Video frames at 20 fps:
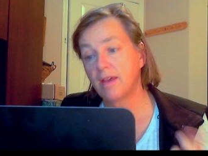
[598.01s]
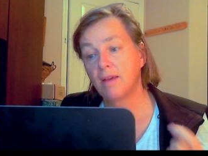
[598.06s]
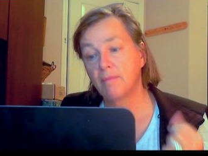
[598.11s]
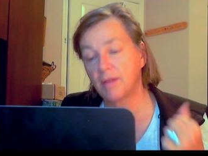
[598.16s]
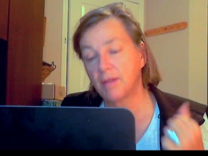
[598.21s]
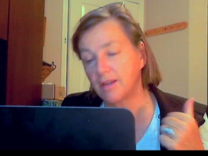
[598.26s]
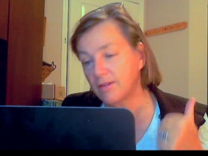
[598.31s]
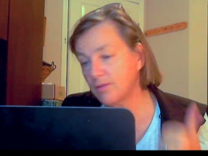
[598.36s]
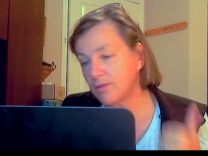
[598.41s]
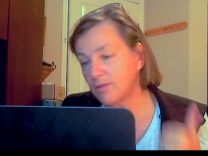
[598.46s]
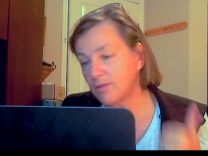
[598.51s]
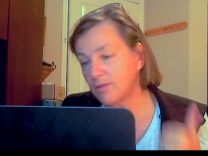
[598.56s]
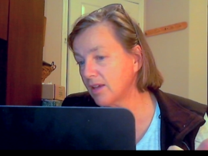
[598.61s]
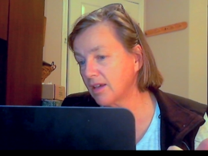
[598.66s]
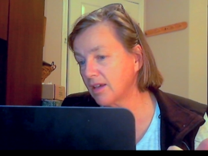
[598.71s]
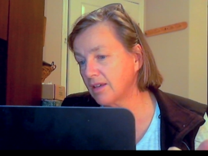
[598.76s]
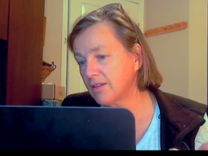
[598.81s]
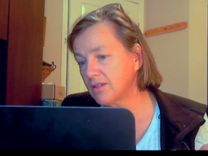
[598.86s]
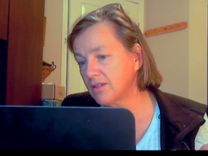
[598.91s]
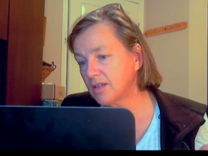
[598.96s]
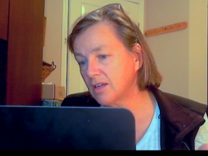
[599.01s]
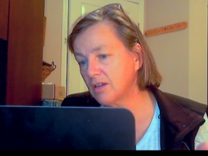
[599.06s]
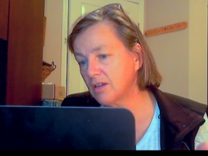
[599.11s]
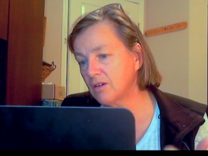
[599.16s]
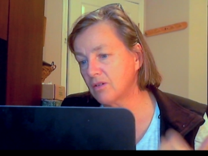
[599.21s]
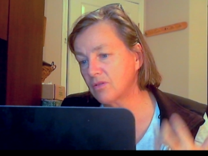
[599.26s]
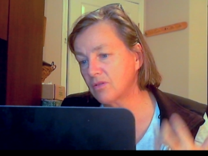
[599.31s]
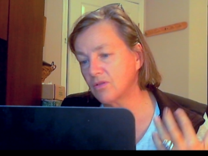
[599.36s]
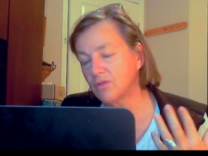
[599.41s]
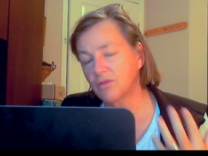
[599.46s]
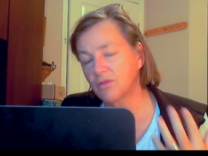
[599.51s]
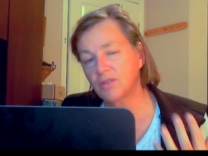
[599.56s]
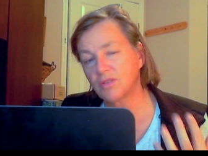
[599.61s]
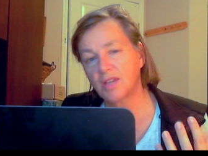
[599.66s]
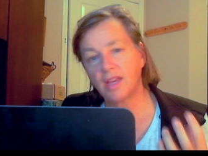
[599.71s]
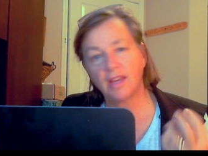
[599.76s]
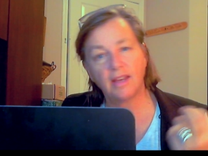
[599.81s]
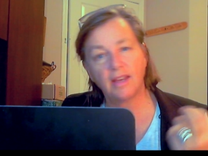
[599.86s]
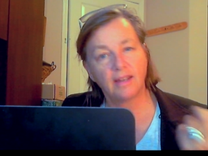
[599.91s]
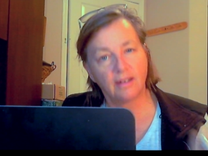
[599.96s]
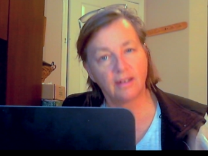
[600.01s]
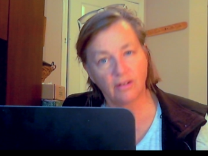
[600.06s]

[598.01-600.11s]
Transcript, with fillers: but I don't like its ears or its head.